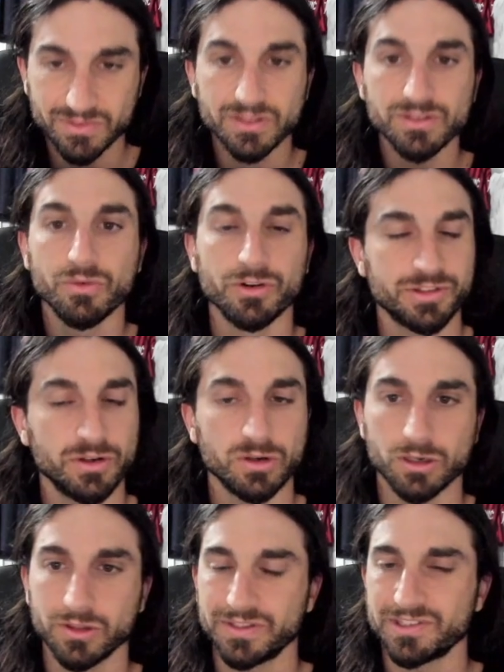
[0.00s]
We're still
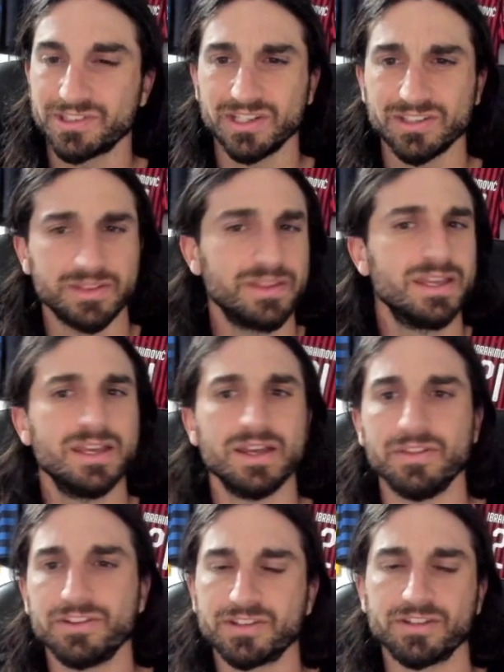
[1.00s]
early in the season.
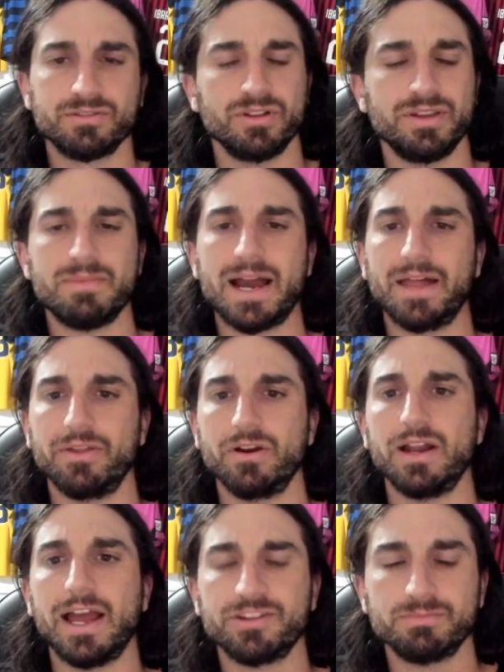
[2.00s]
This doesn't really matter
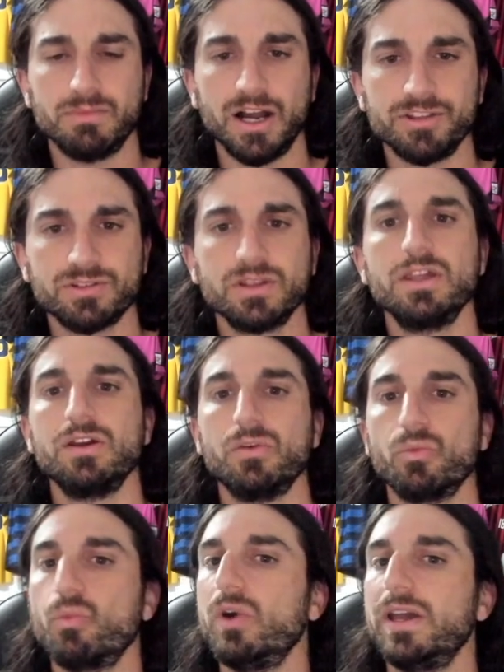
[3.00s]
as much.
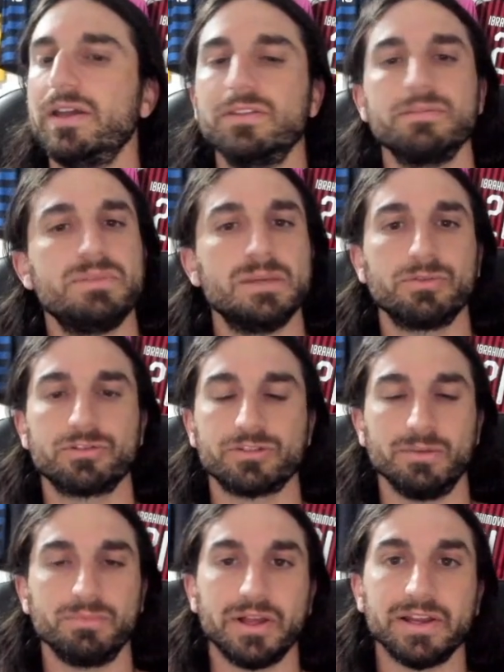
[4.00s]
When people
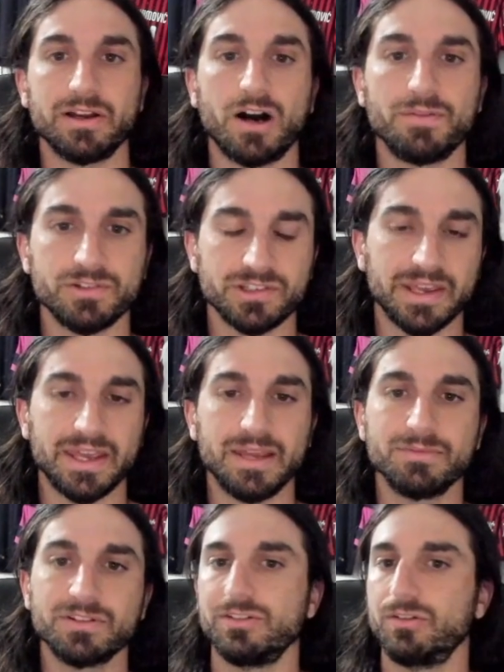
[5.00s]
start playing conference
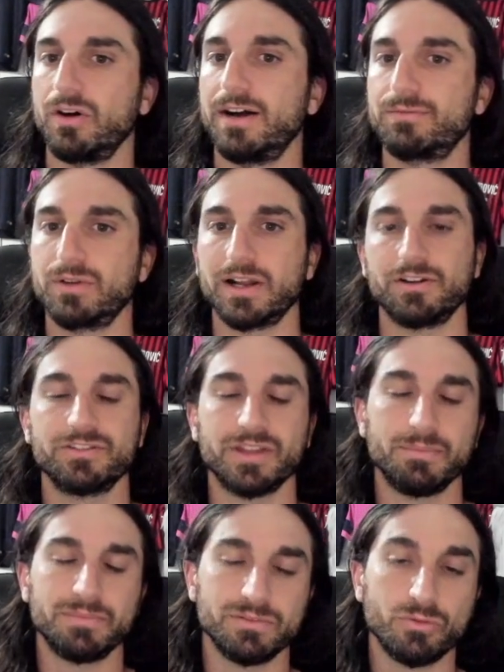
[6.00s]
games, you'll have records
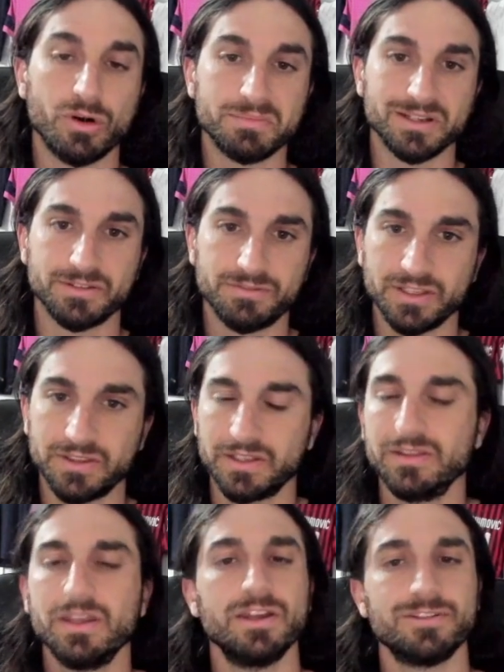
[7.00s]
that won't be
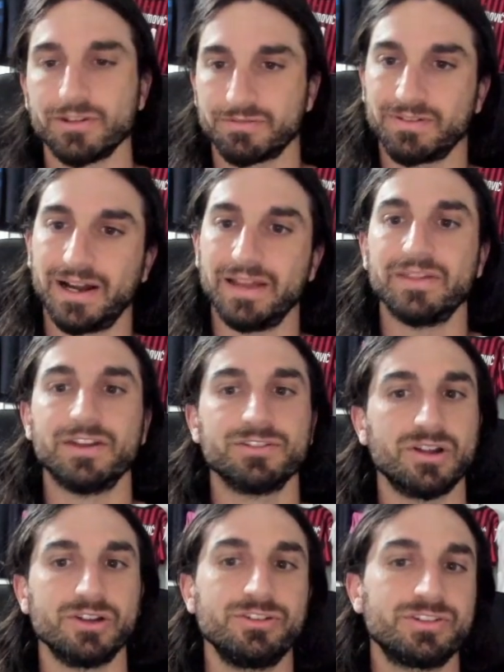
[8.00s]
undefeated, so it's fine. As
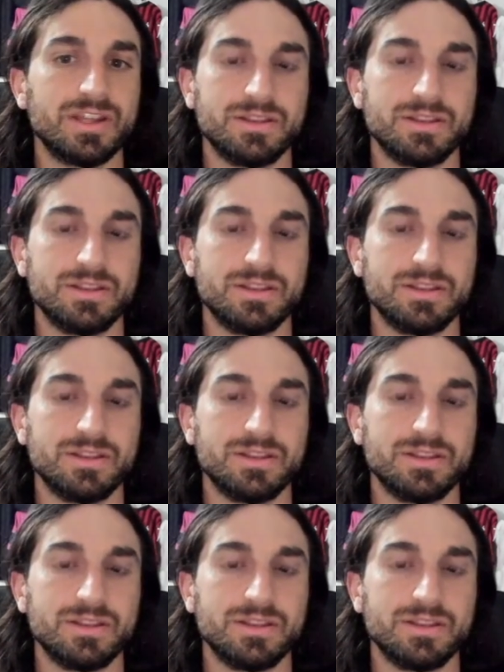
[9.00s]
long as you stay